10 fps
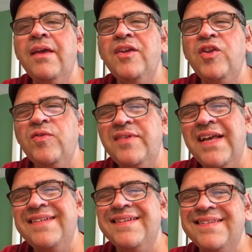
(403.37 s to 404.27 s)
you
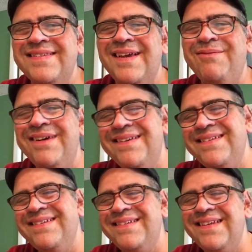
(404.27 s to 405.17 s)
tend to say,
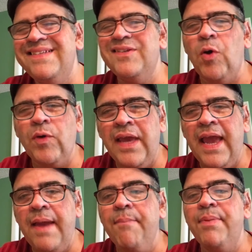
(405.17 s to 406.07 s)
well, it's
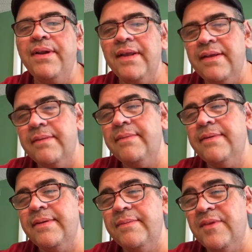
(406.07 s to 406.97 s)
okay. But
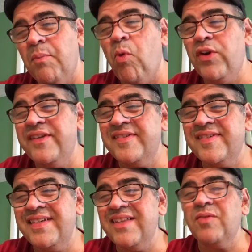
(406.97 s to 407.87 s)
the more you
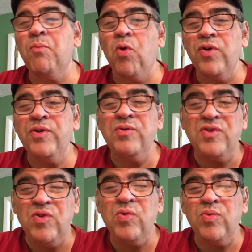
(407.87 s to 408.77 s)
see it, the more you
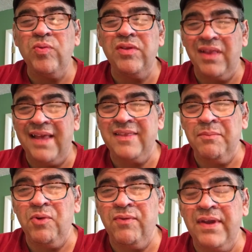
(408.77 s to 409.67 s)
do like the
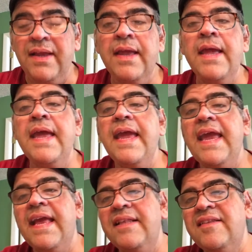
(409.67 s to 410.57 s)
movie.
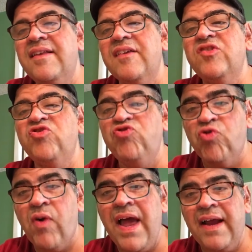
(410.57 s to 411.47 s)
It does
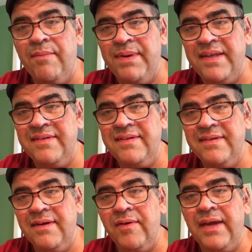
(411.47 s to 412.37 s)
drag a bit,
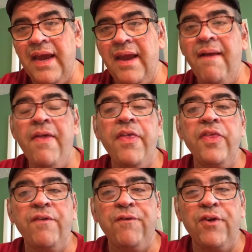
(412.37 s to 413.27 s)
okay?
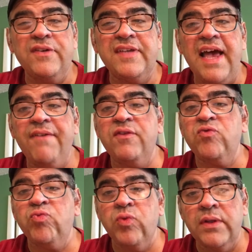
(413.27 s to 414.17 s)
The first half is
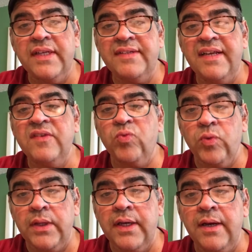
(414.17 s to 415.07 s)
really intense,
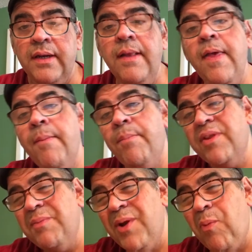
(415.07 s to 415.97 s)
really good.
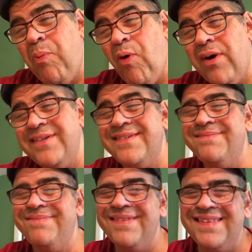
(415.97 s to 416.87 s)
But the middle
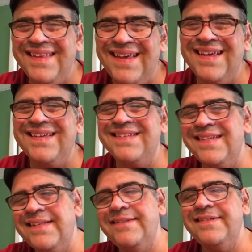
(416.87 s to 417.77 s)
parts,
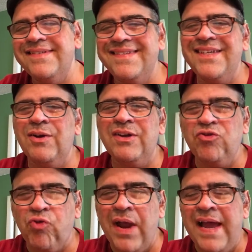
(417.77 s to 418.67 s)
it just,
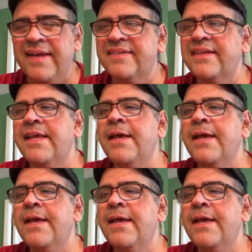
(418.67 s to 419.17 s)
it drags.